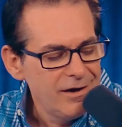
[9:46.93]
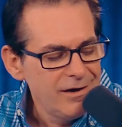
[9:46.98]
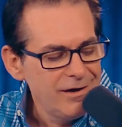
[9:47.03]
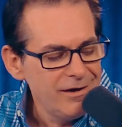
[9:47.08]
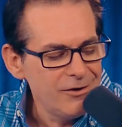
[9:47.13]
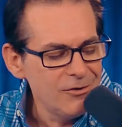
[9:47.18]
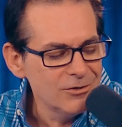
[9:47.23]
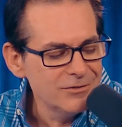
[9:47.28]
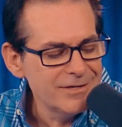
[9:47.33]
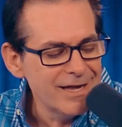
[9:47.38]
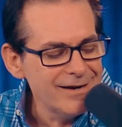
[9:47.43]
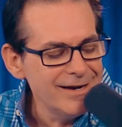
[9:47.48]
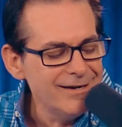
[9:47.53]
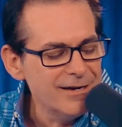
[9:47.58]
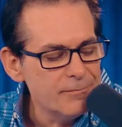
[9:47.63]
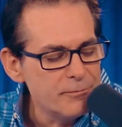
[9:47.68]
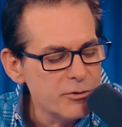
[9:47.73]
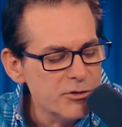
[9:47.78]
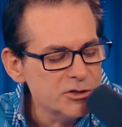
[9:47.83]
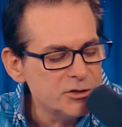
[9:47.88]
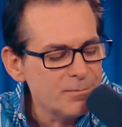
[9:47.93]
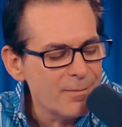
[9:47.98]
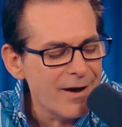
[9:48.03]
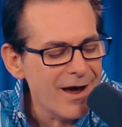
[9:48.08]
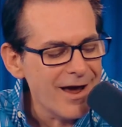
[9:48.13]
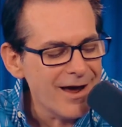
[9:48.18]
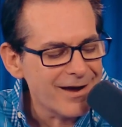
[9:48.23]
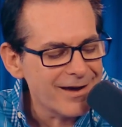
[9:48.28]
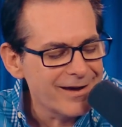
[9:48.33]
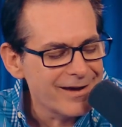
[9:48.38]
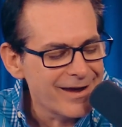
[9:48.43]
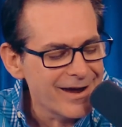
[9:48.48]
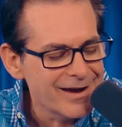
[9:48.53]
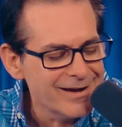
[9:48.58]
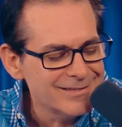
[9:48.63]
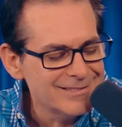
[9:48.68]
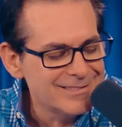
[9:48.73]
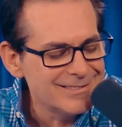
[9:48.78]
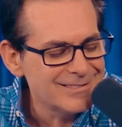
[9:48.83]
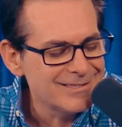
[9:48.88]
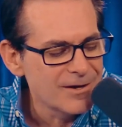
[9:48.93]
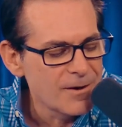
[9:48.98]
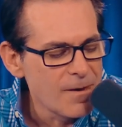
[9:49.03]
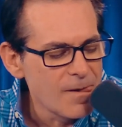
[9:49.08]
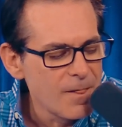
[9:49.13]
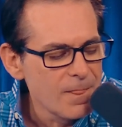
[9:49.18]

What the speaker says: He goes, they need to push back against